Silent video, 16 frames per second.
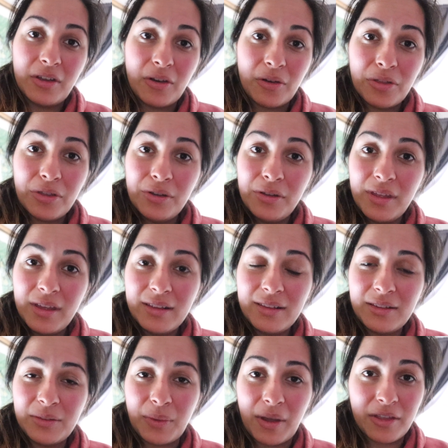go through
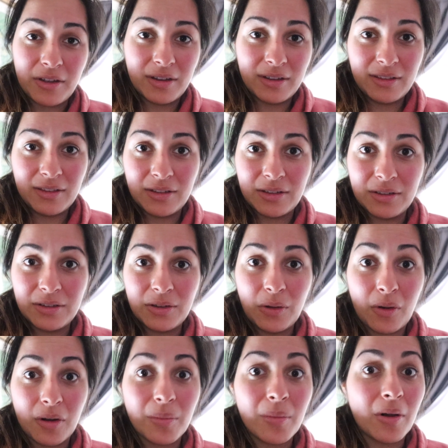this, whether it's a
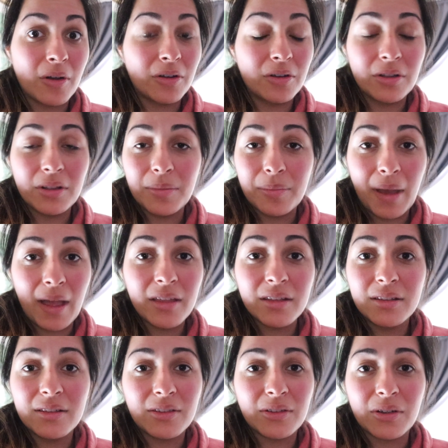hormonal
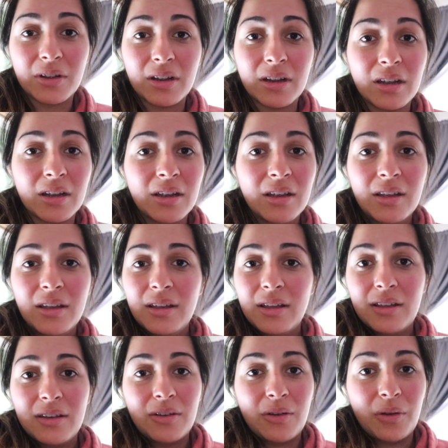imbalance or
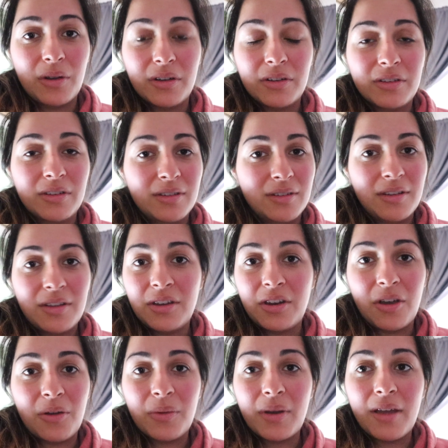you
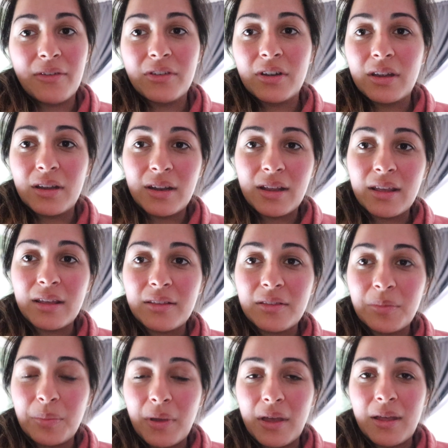know, whatever it
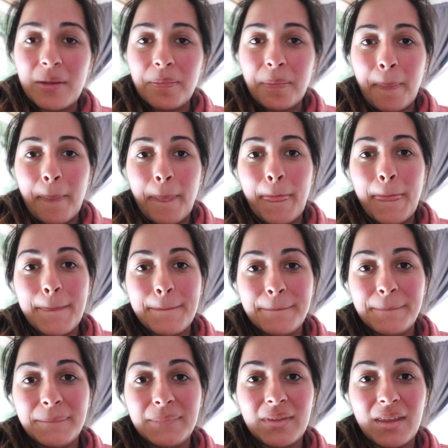is. But
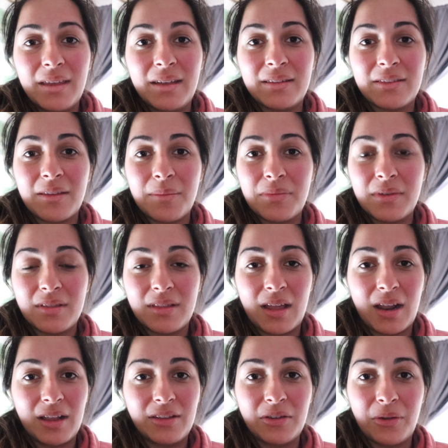it's something
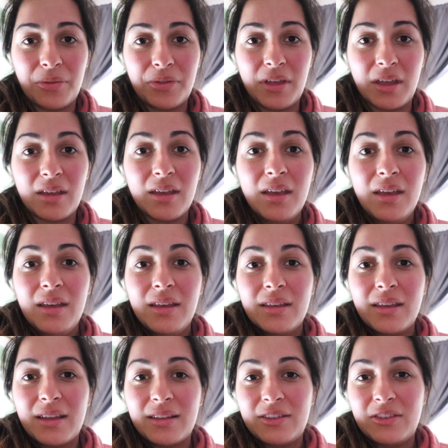that I don't think
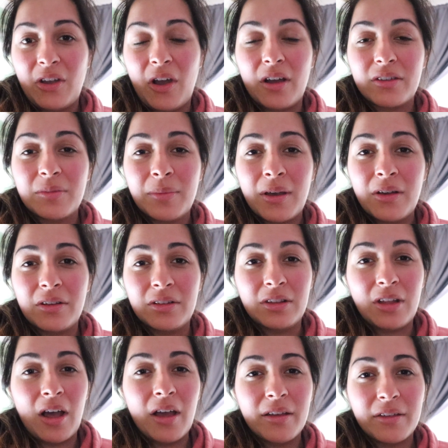gets talked about a
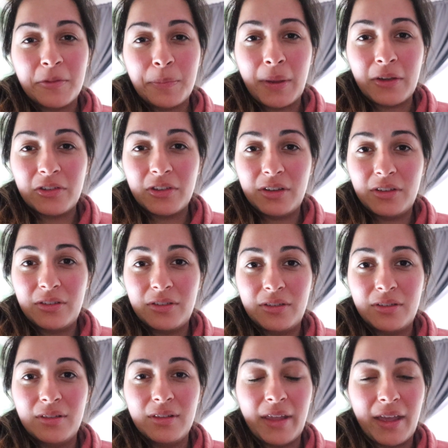lot, especially
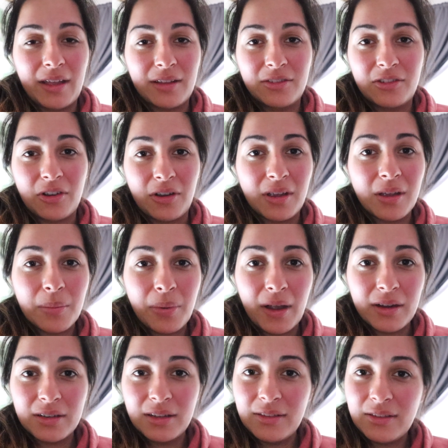like during
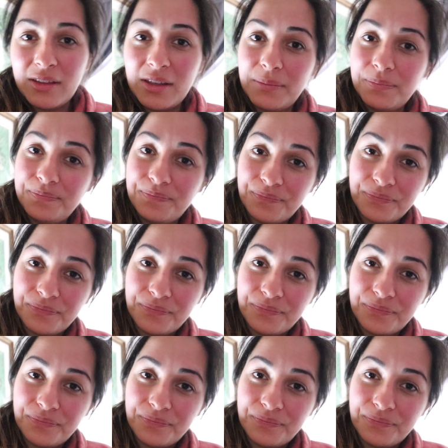pregnancy,